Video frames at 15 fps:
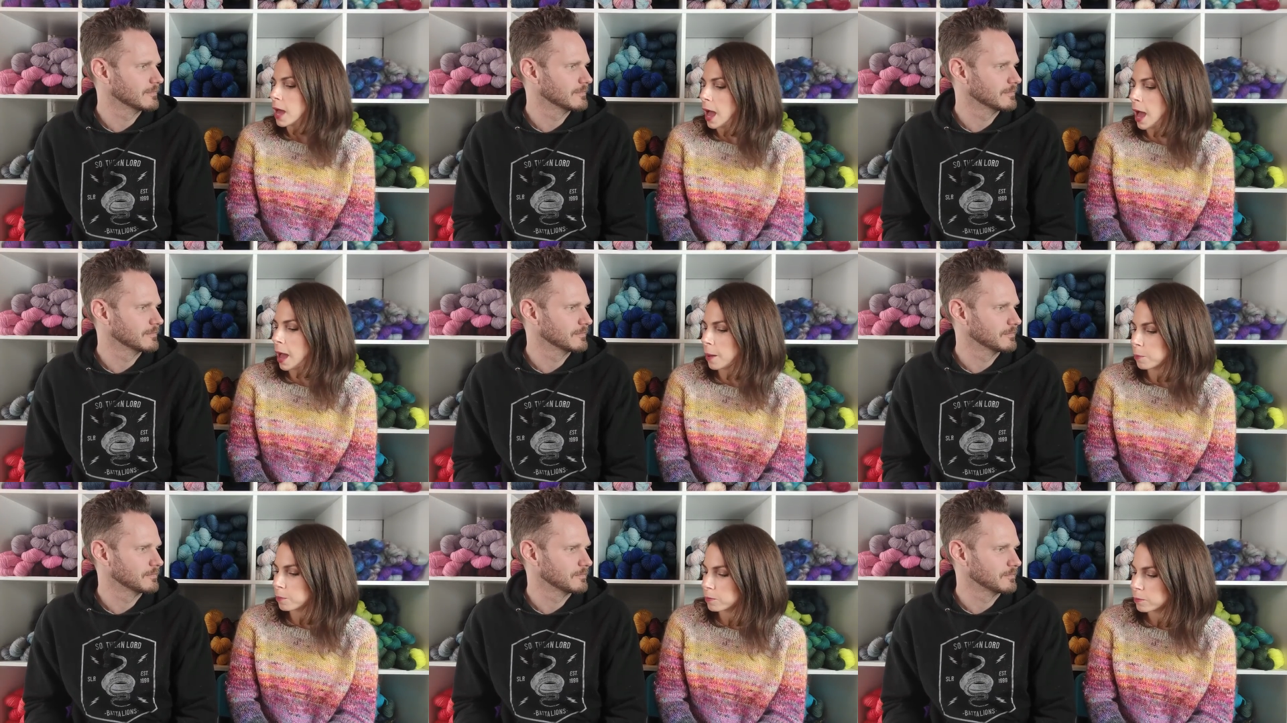
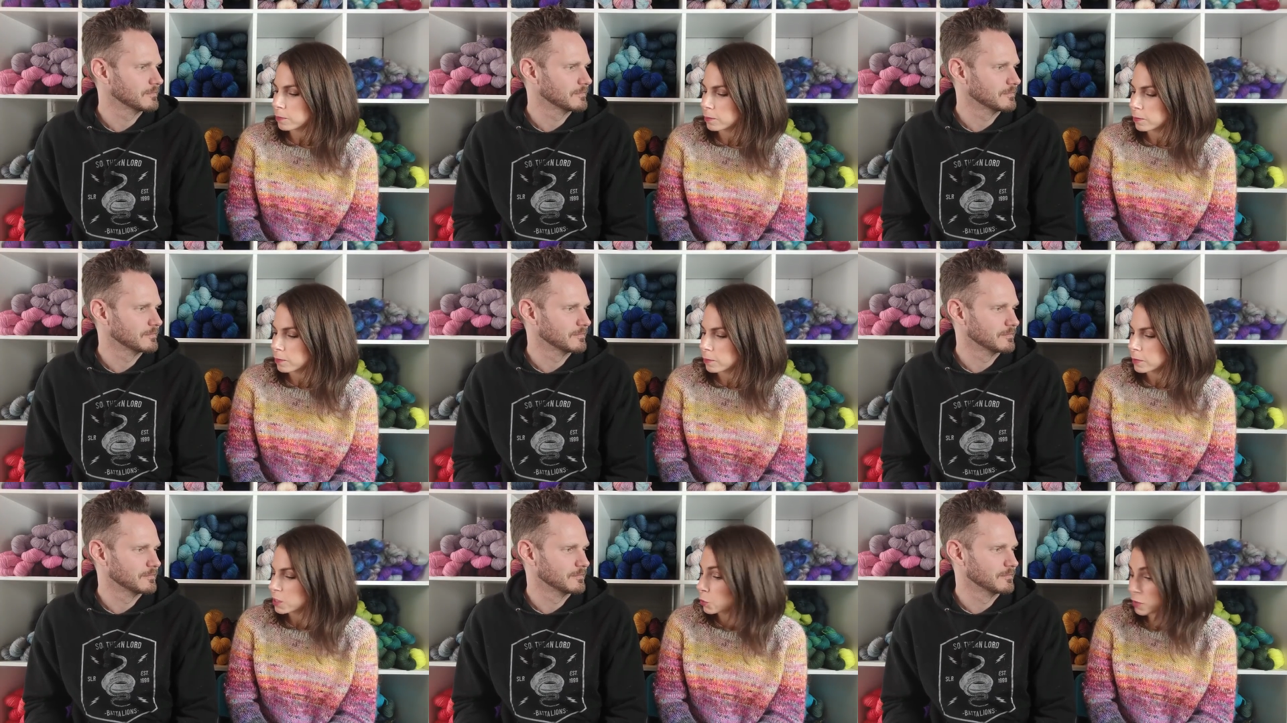Speaker 1: Um,
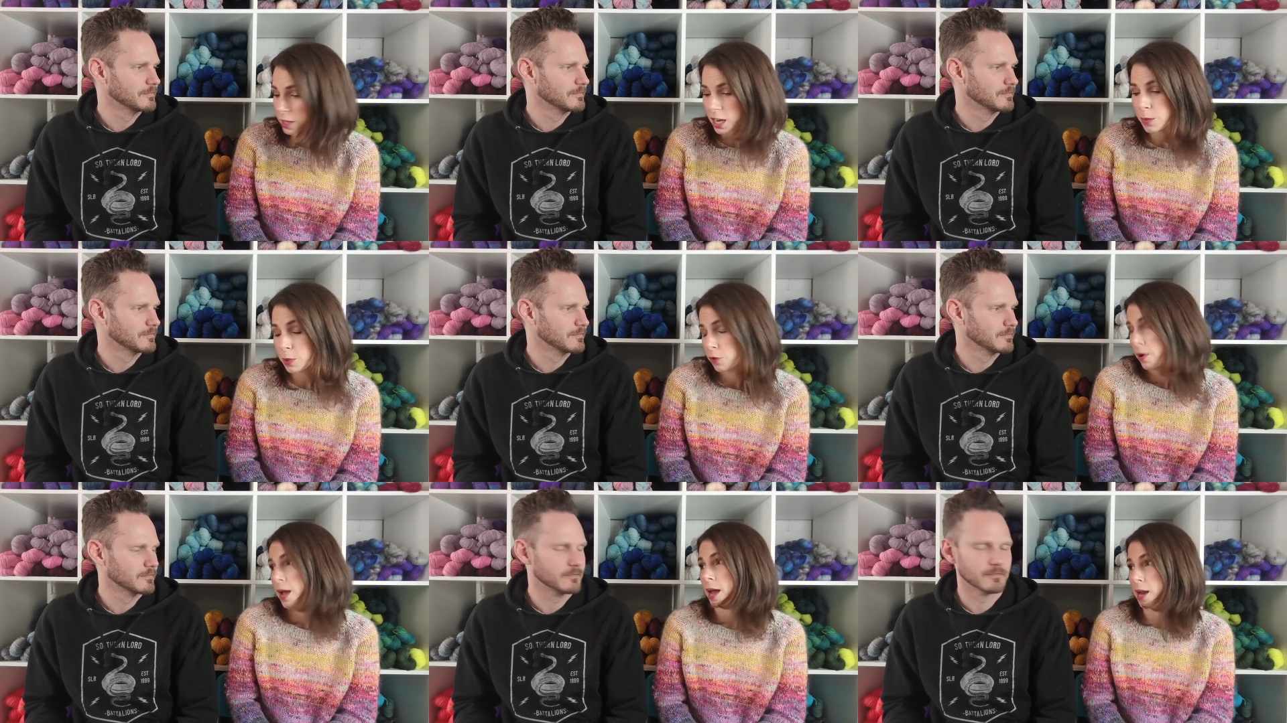so it's going to
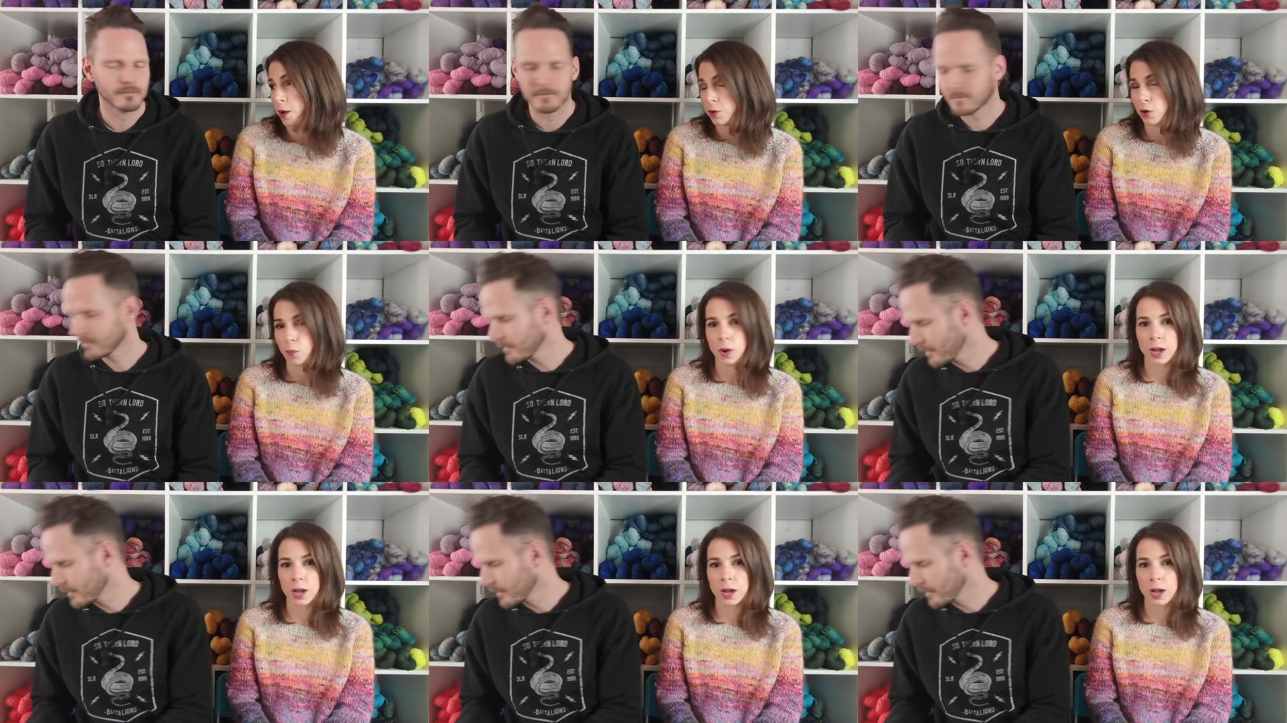be great, and I don't know